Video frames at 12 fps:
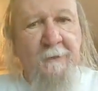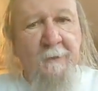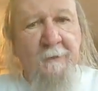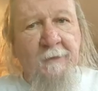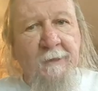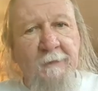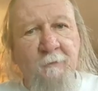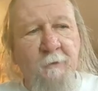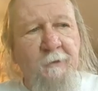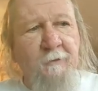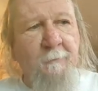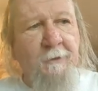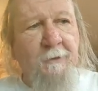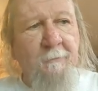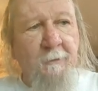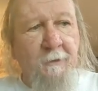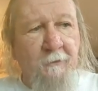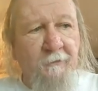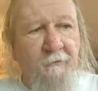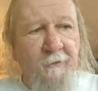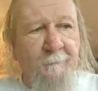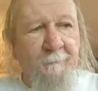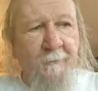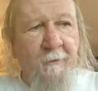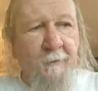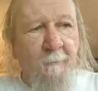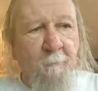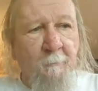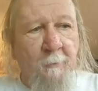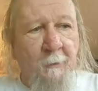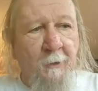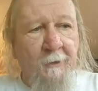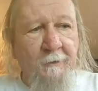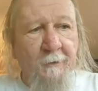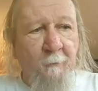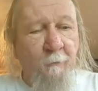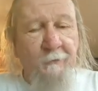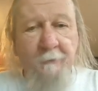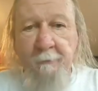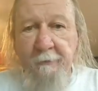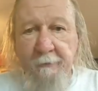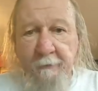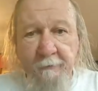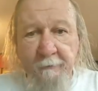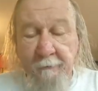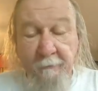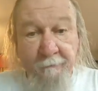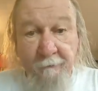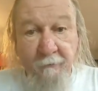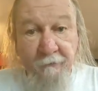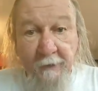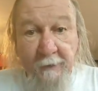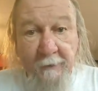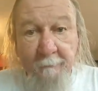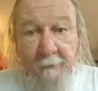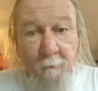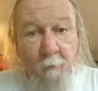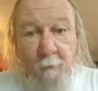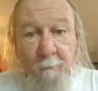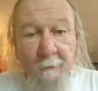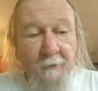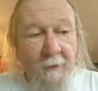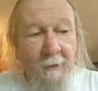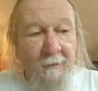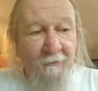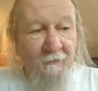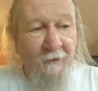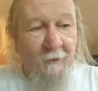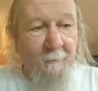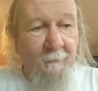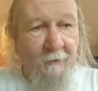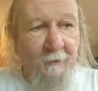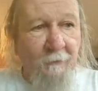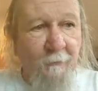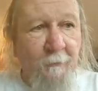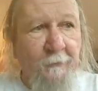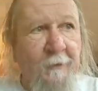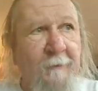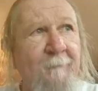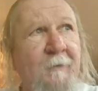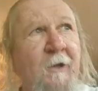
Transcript: That would have been embarrassing, but it wouldn't have been the first time, and it won't be the last time that I do that.